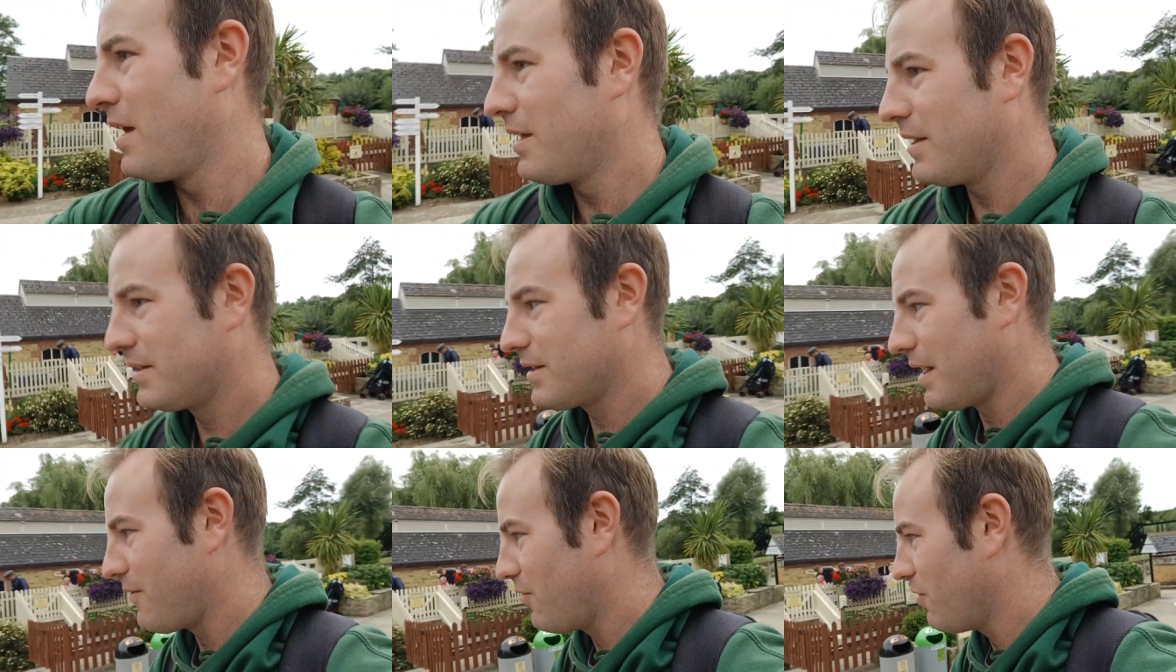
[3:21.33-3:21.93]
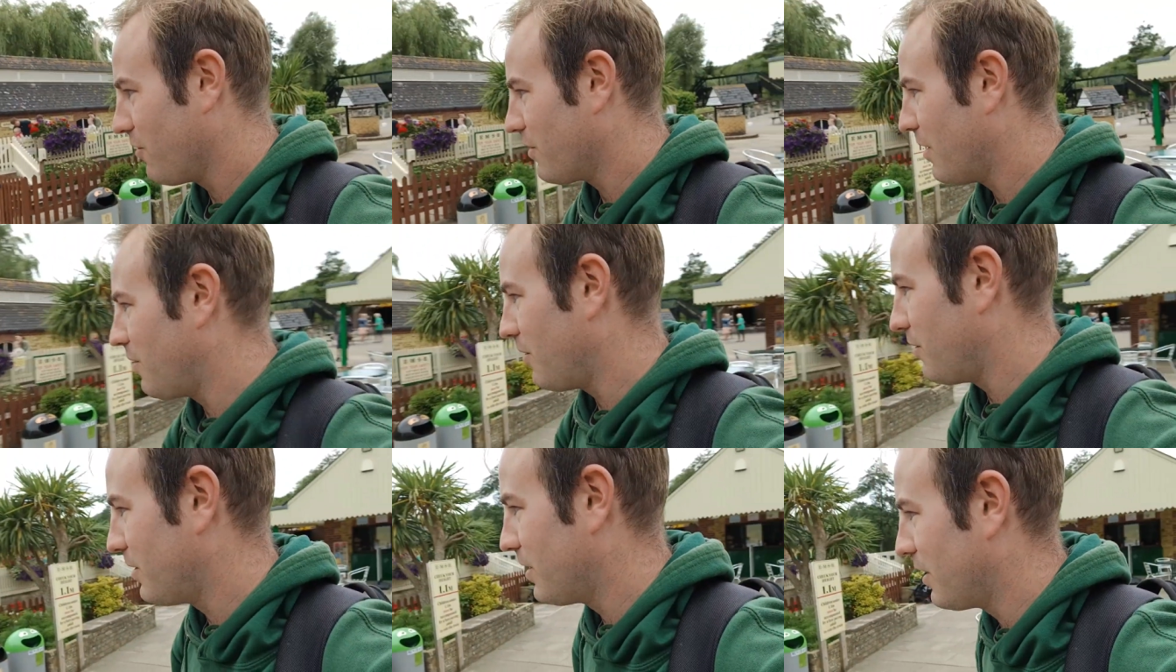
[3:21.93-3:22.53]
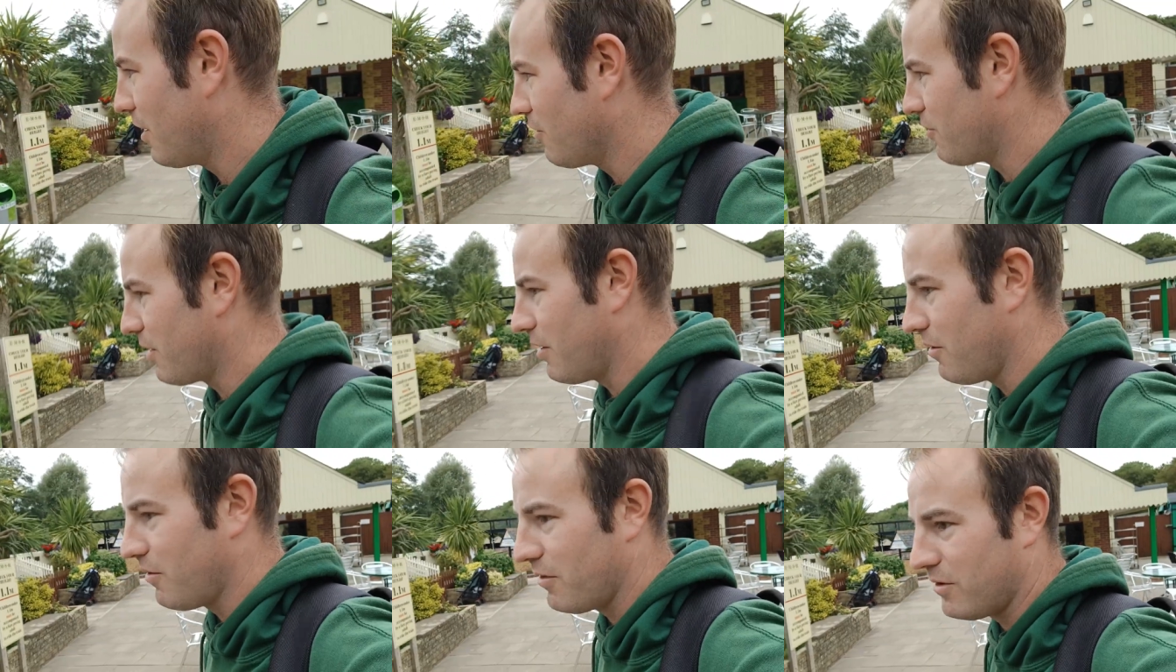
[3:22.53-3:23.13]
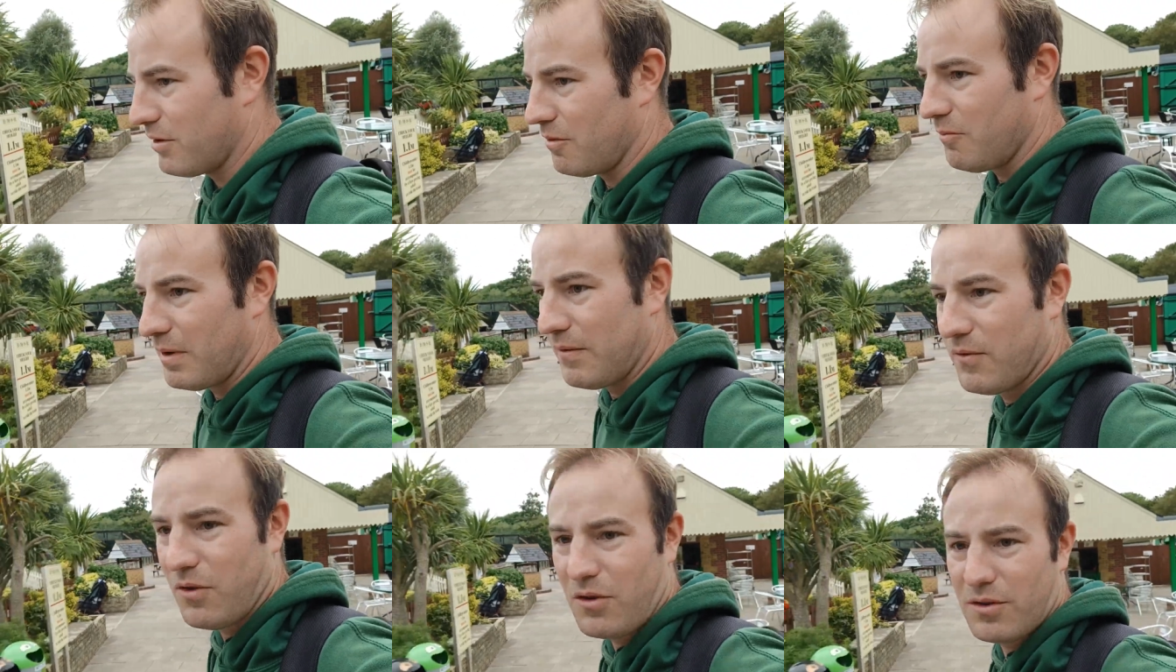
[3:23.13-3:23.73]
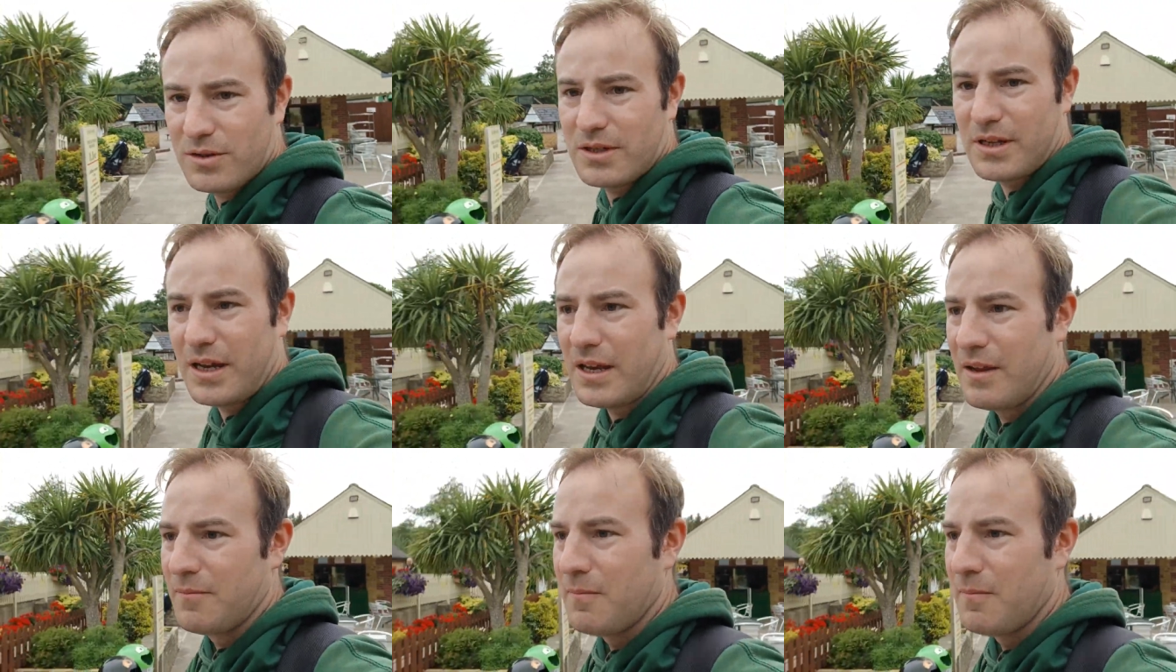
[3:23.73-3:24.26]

Let's have a look though at the loco that we've got today.